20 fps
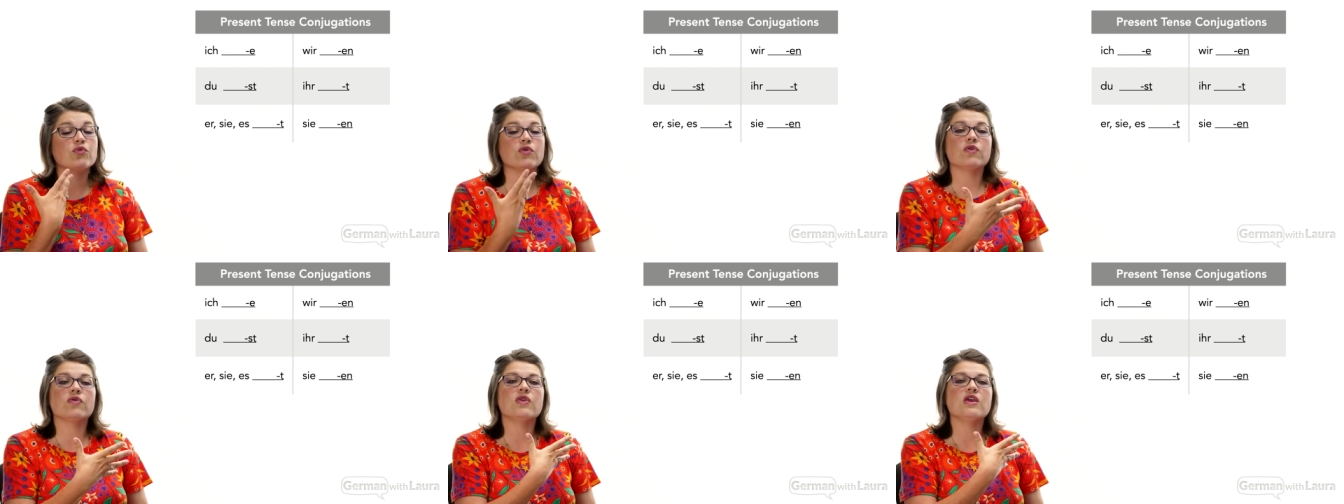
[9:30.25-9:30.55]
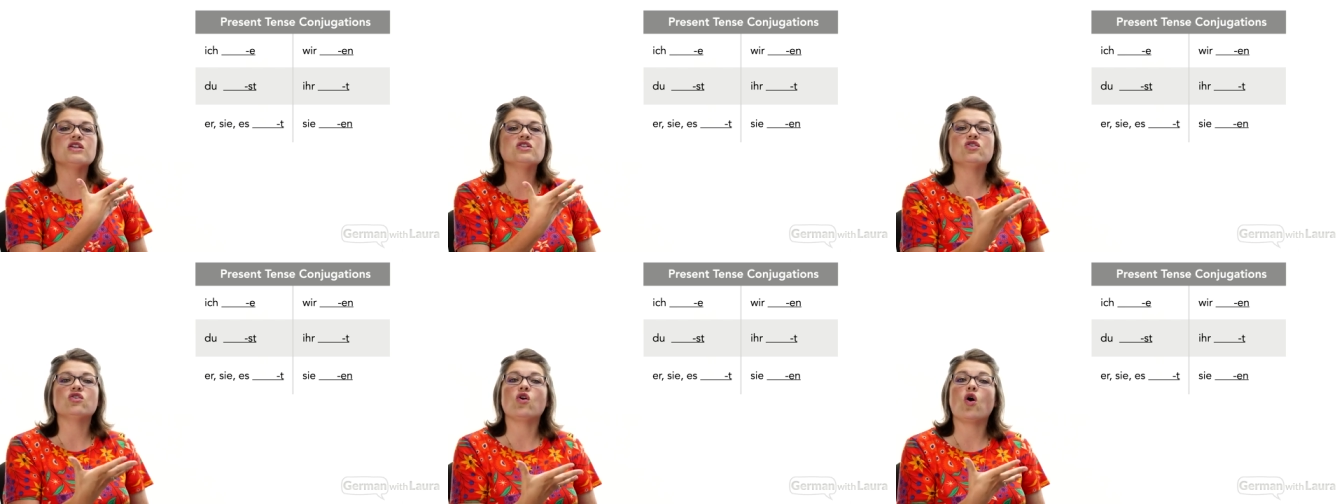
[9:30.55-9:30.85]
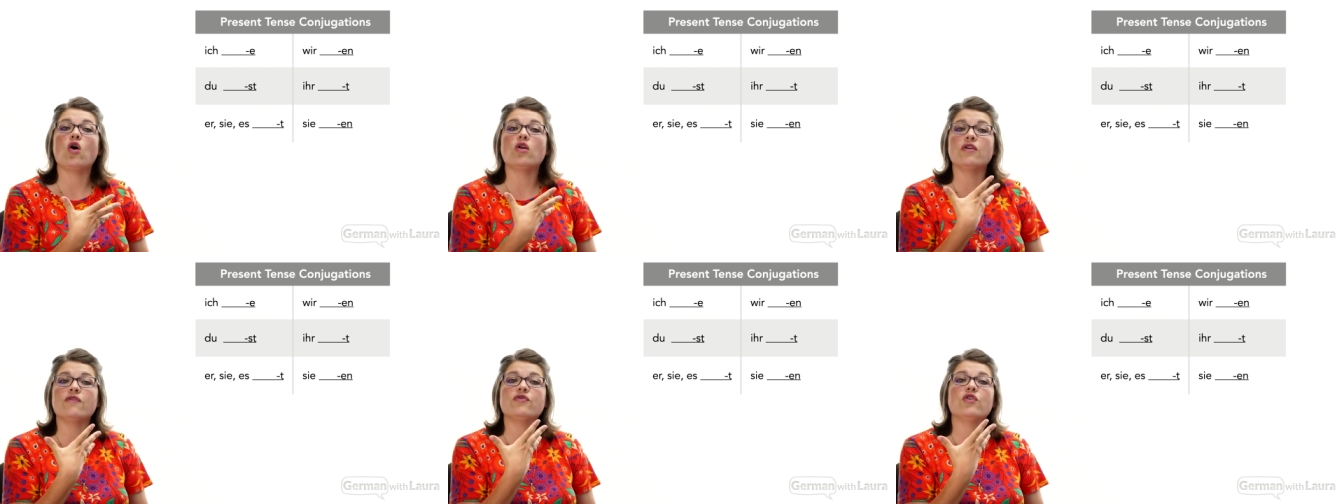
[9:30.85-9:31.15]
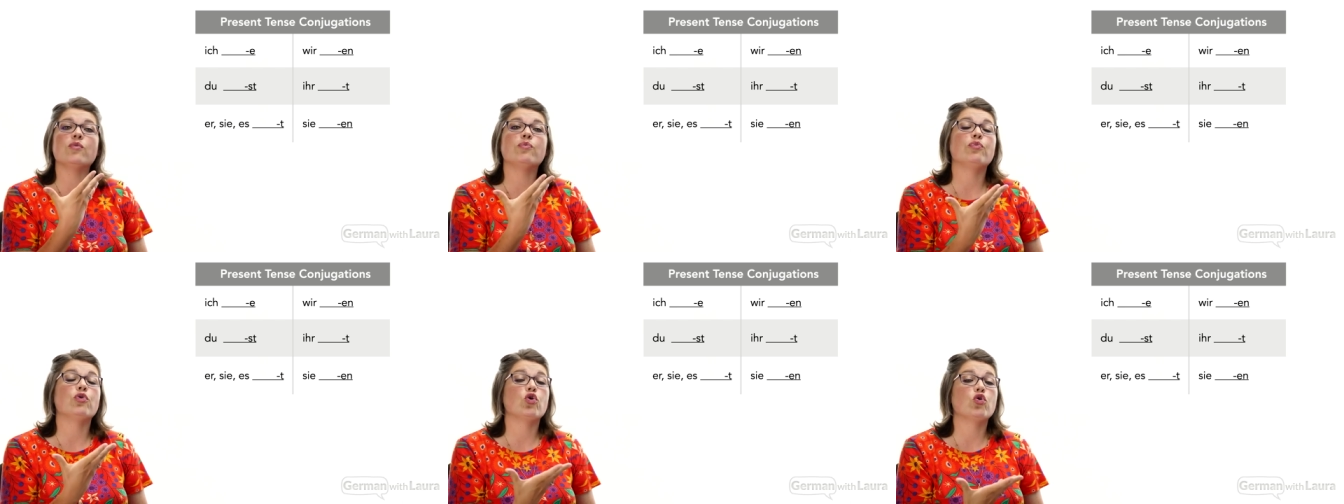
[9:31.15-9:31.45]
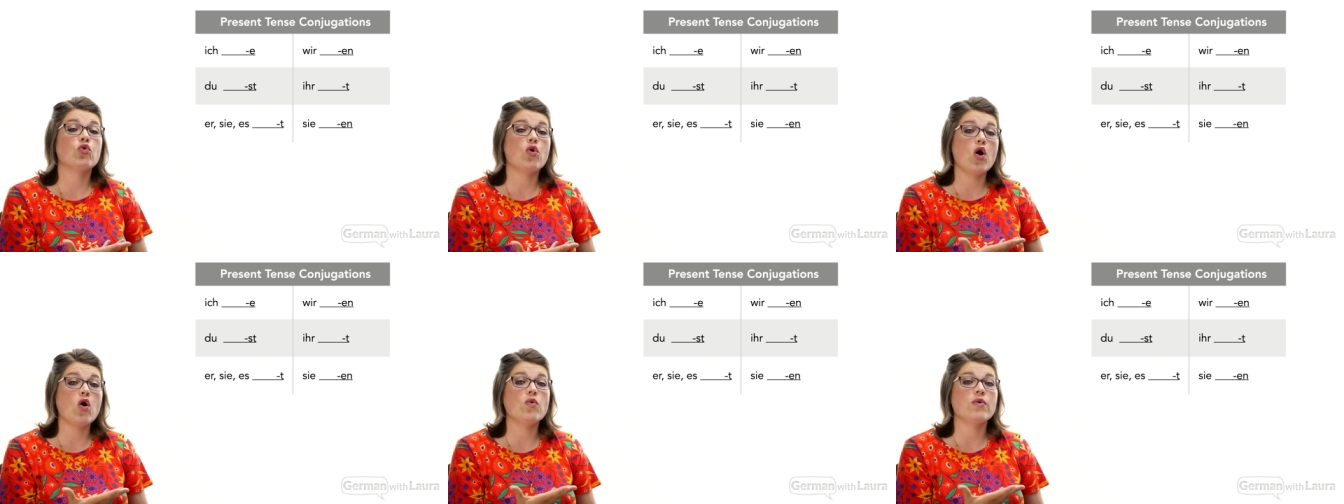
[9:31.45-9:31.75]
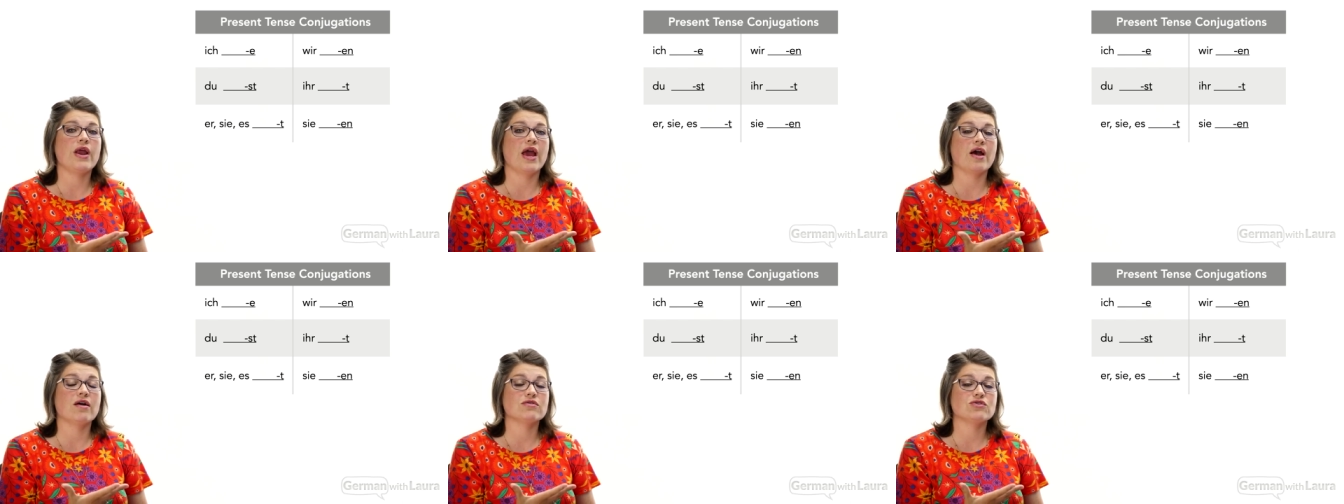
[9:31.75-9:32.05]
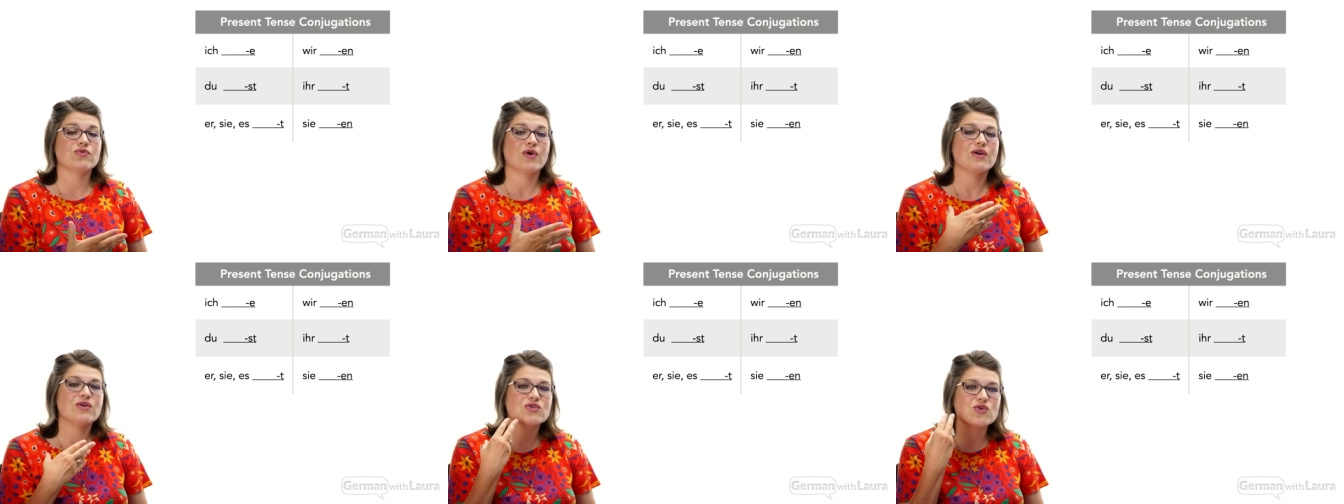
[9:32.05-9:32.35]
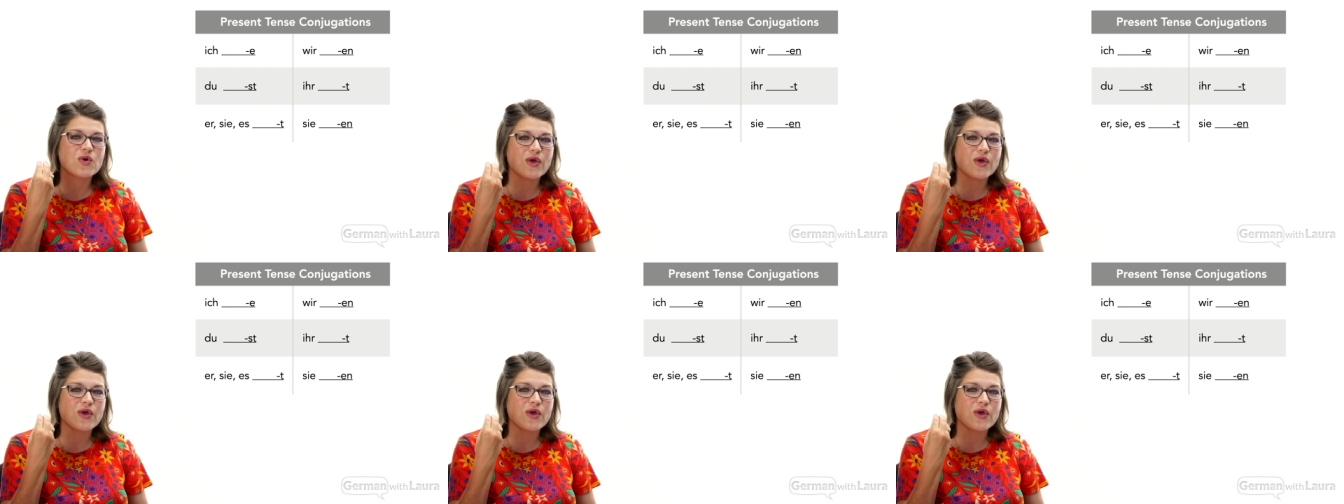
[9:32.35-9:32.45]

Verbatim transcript: these are all of the pronouns, right?